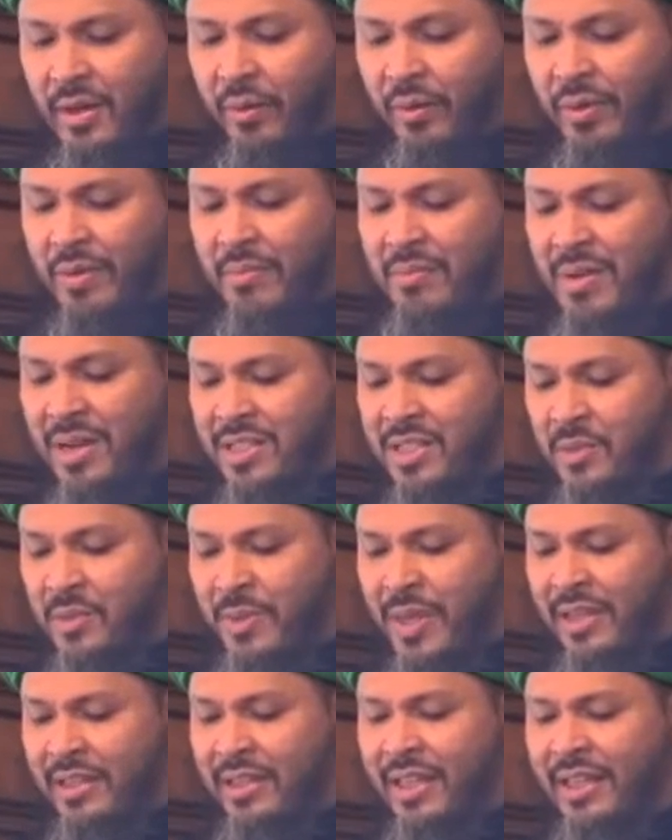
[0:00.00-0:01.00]
We must
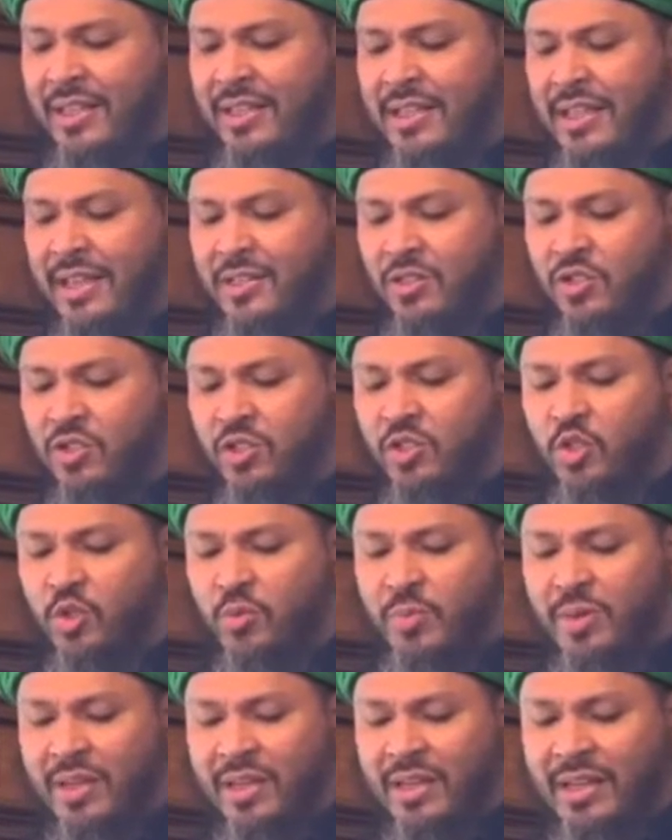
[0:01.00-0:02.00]
make the intention
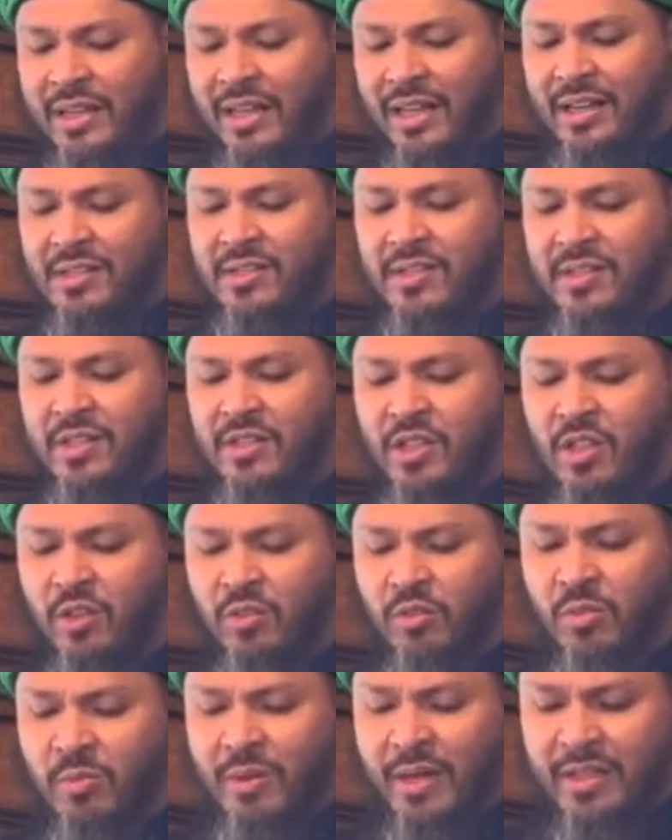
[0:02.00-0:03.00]
to be like Hazrat
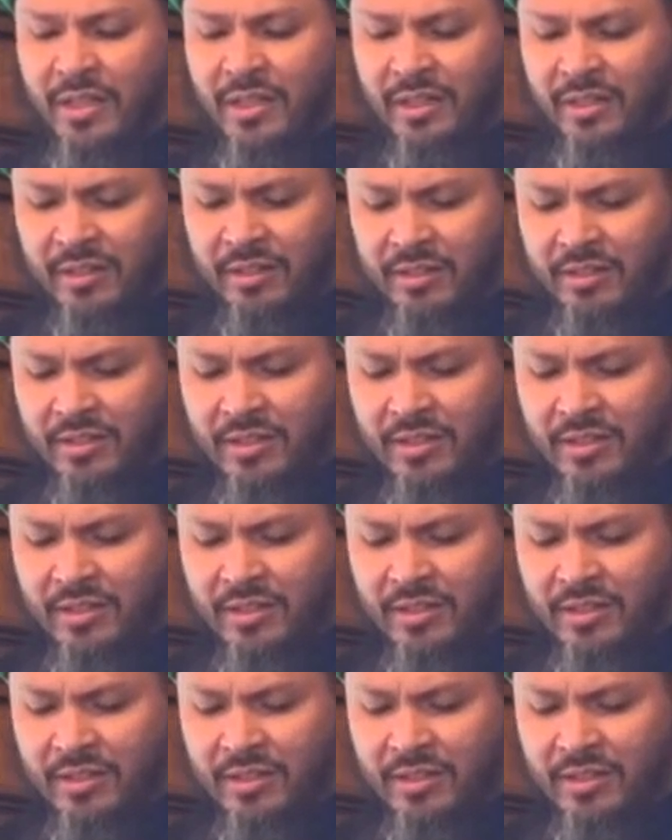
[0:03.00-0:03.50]
Abu Bakr,